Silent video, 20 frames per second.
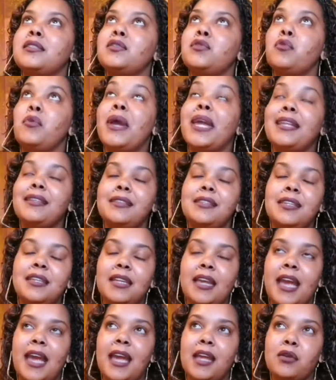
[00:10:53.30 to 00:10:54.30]
20
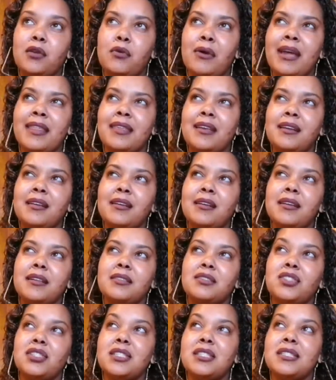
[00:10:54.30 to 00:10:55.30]
rand, or I think
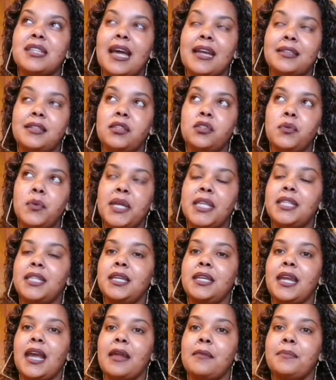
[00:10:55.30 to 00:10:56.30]
just under
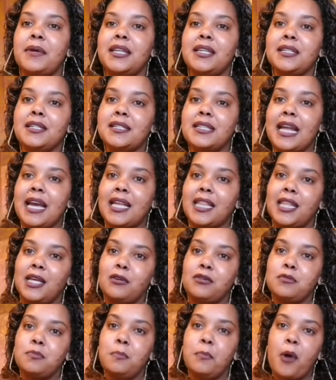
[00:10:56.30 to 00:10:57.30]
20 rand, but it's like
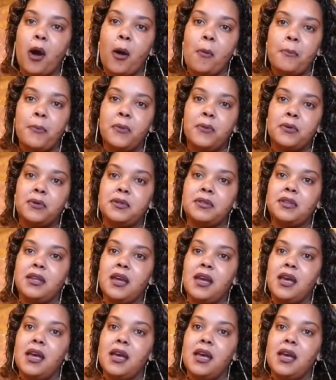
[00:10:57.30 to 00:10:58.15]
those popcorn